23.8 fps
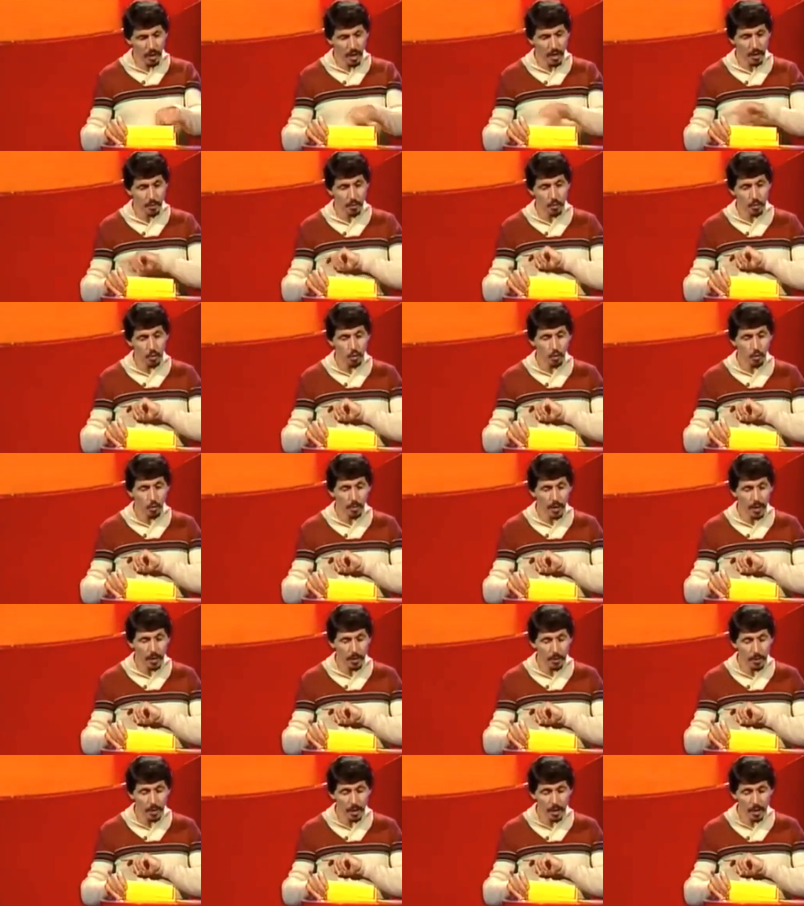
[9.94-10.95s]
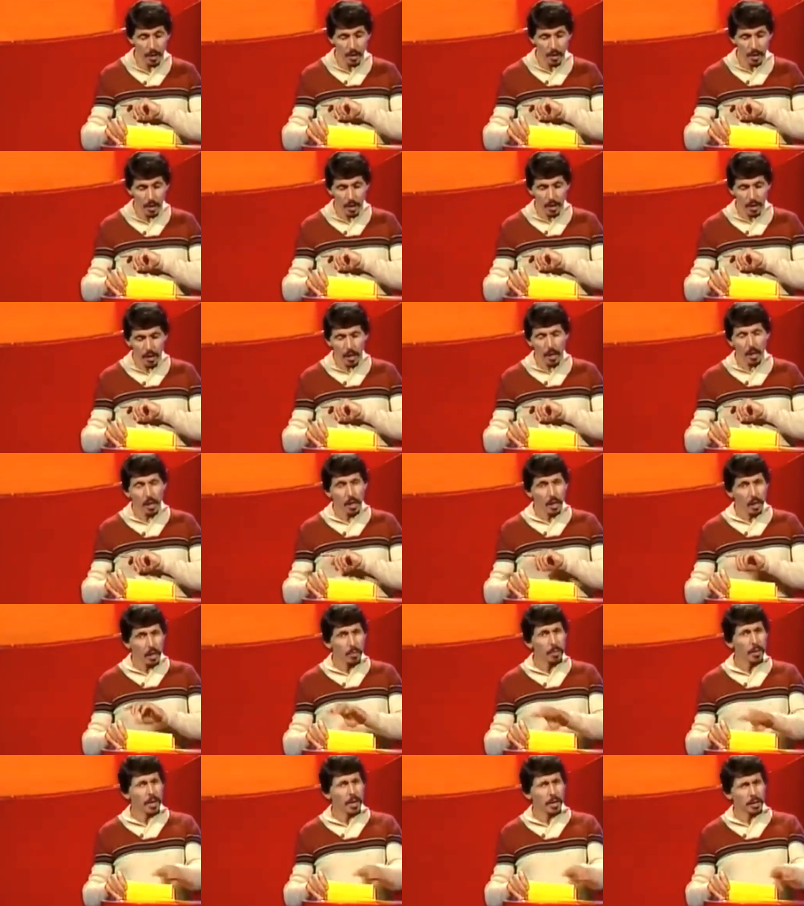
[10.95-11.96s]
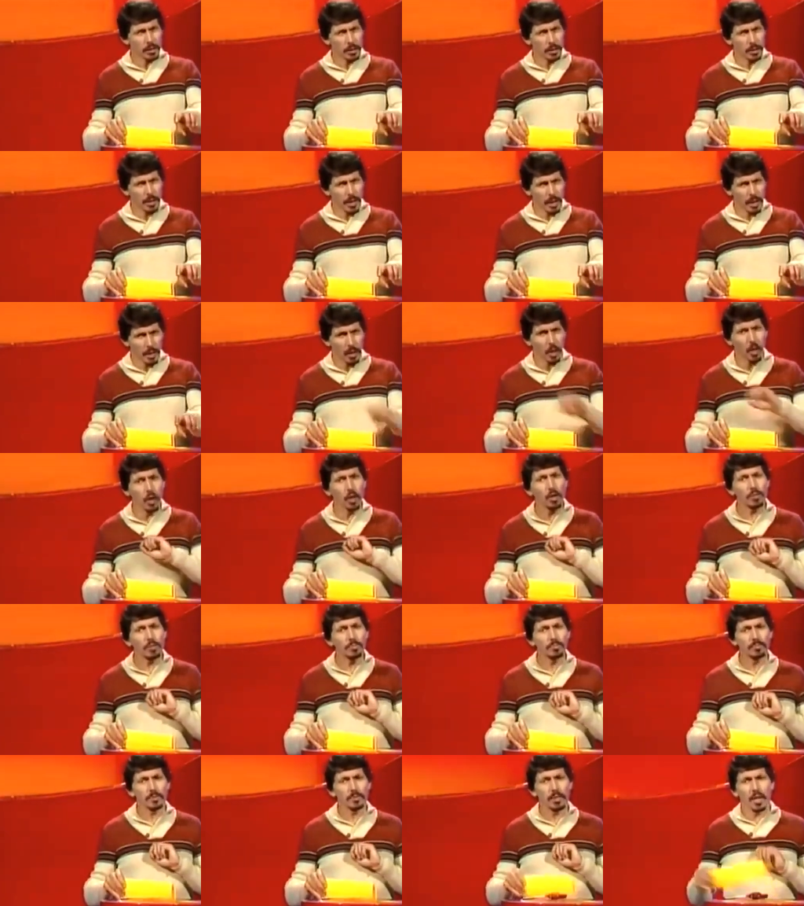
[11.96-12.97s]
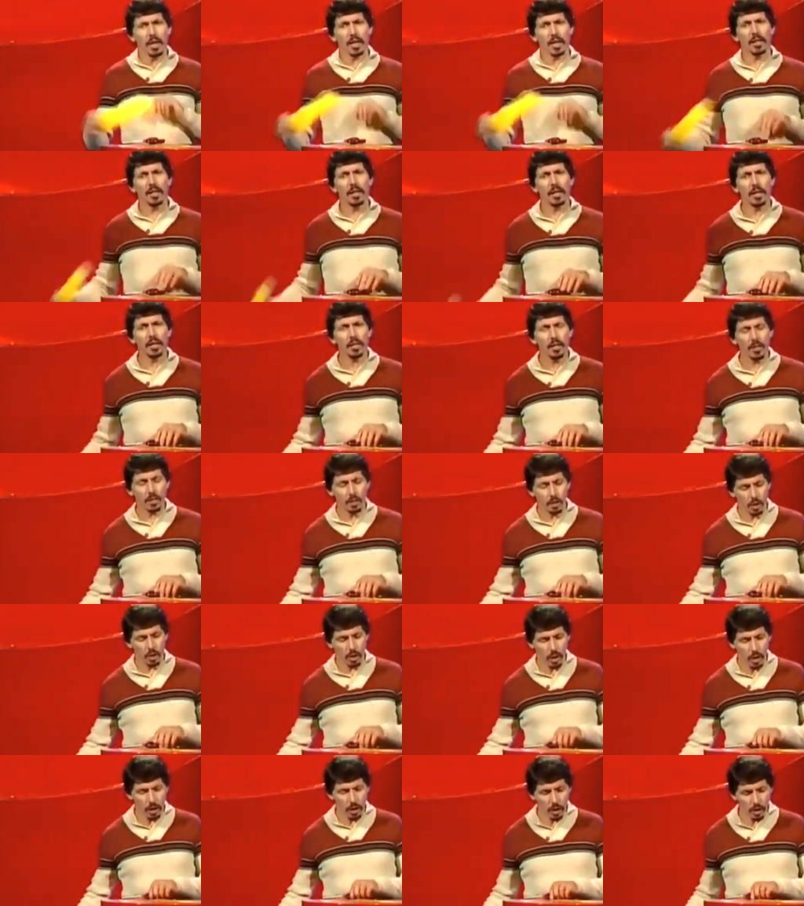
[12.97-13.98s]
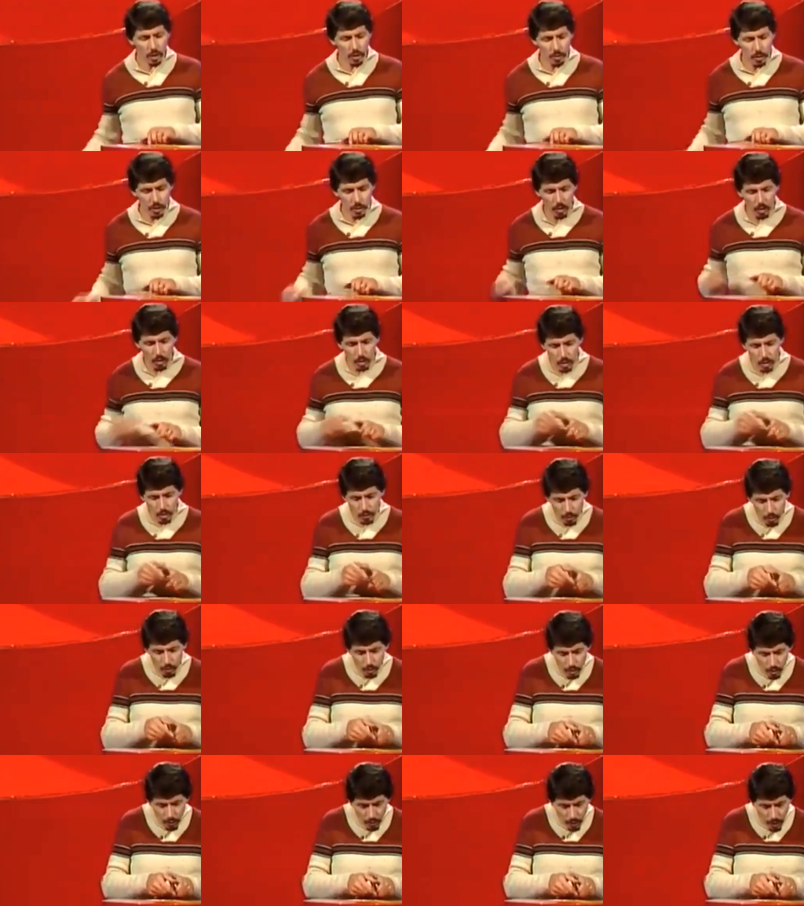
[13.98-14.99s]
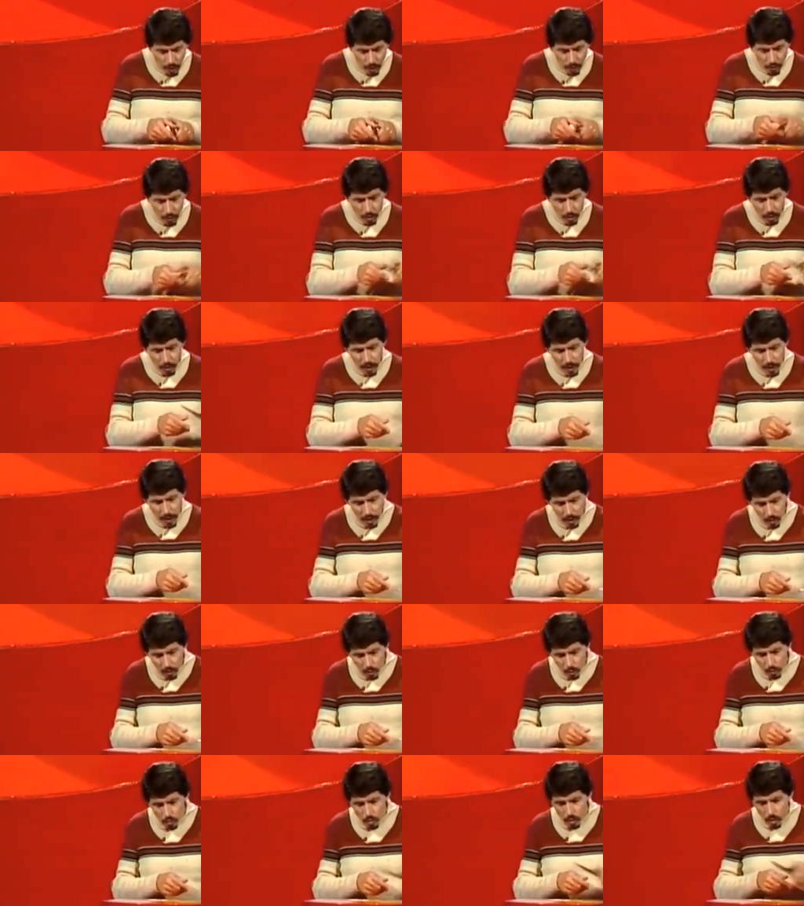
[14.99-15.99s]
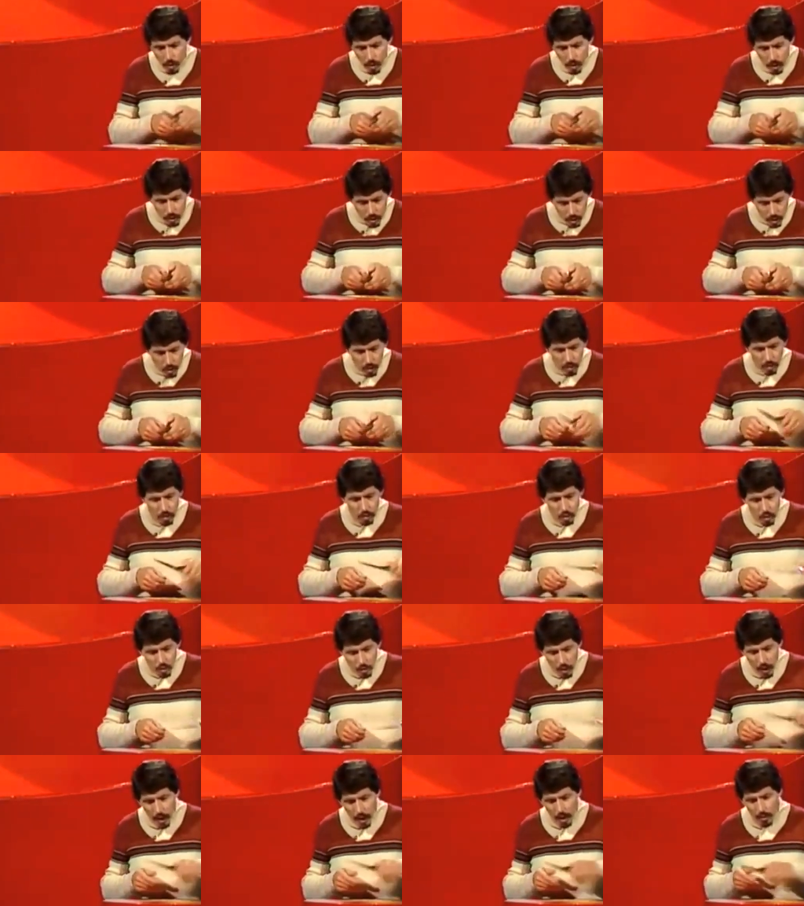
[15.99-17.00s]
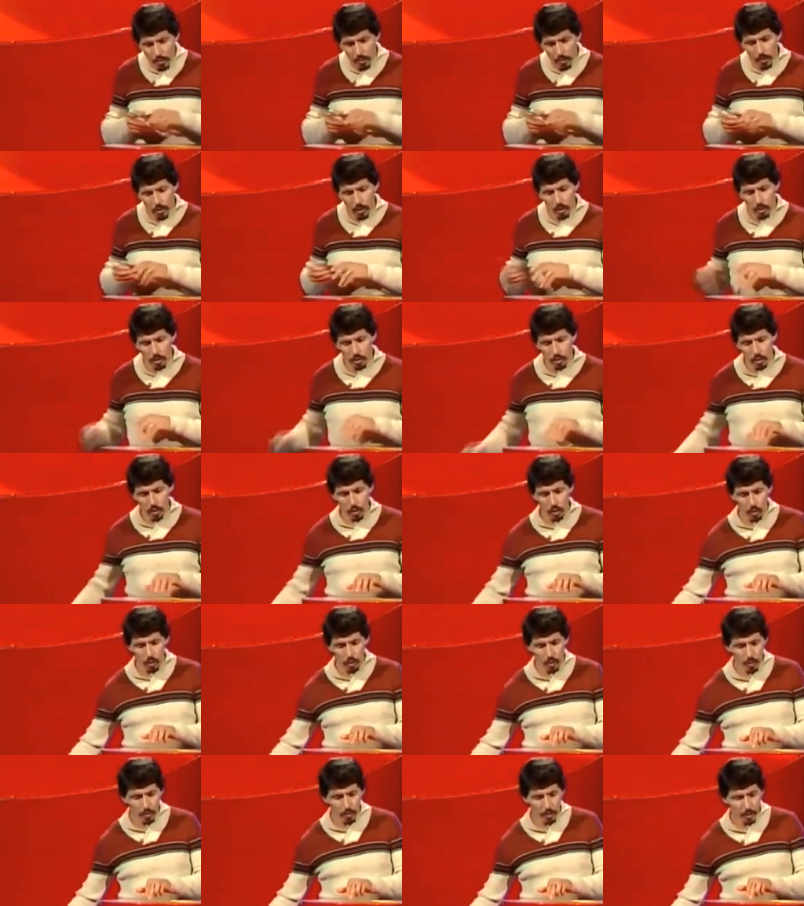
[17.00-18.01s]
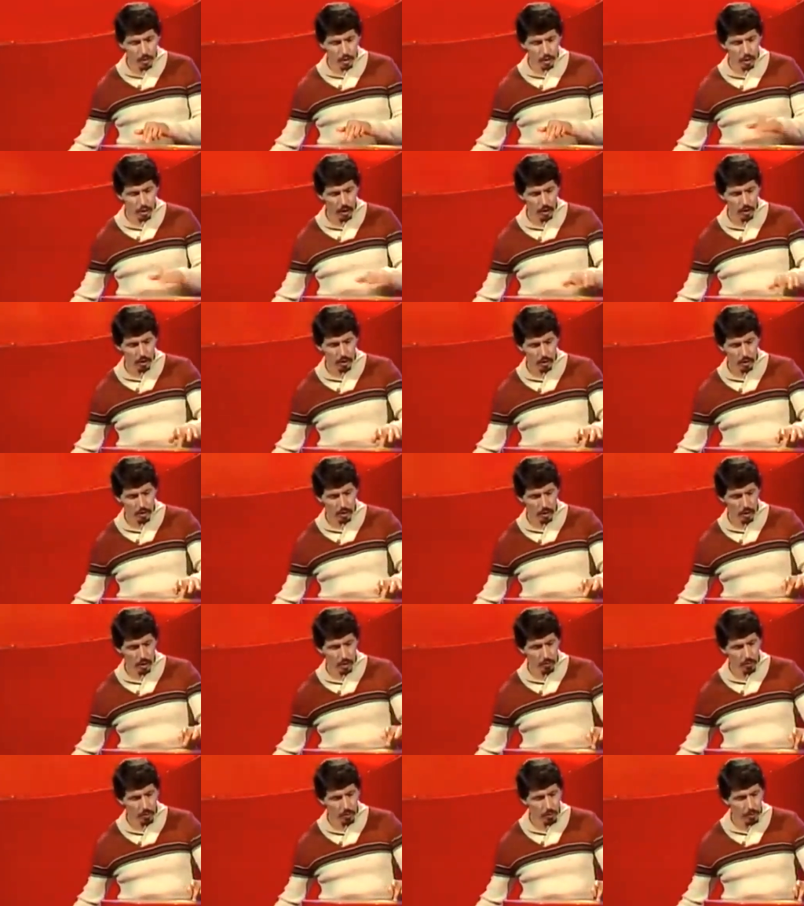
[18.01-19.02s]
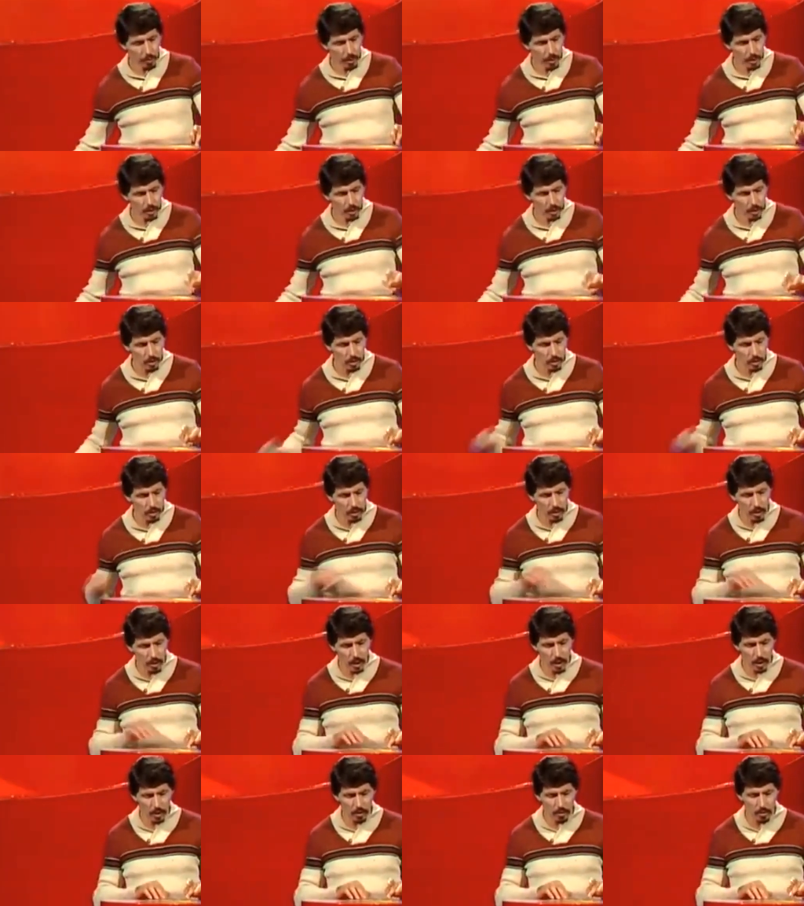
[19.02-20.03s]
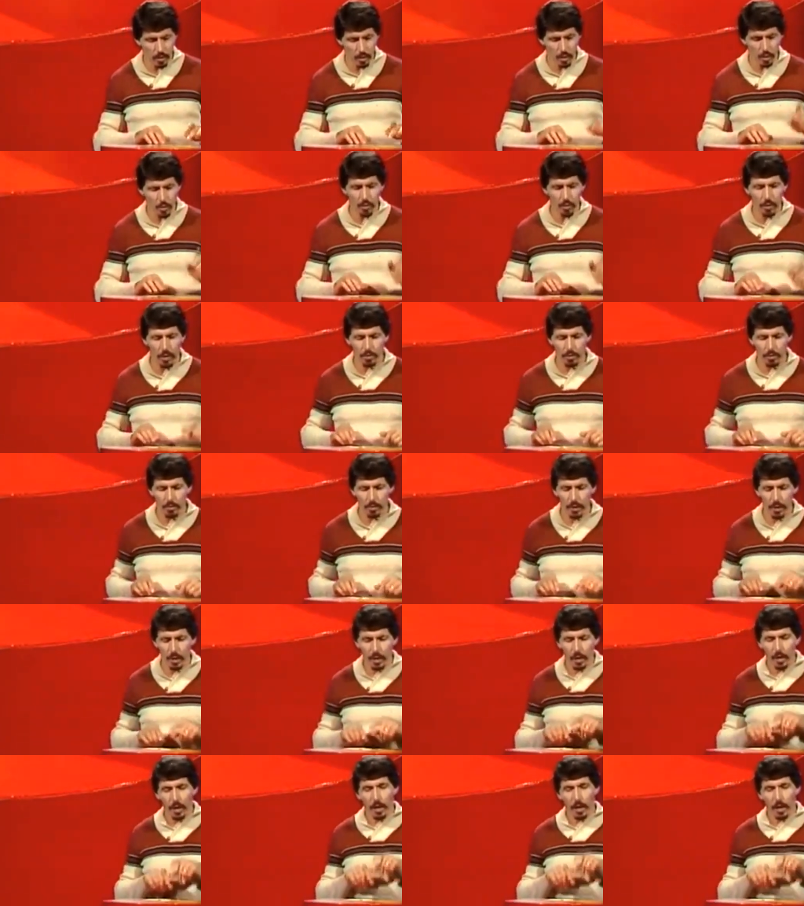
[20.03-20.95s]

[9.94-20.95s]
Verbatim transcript: of cardboard or paper, about that long, and then slice them across at 45-degree angles so that you have not two, but six separate pieces. Now, here's the problem.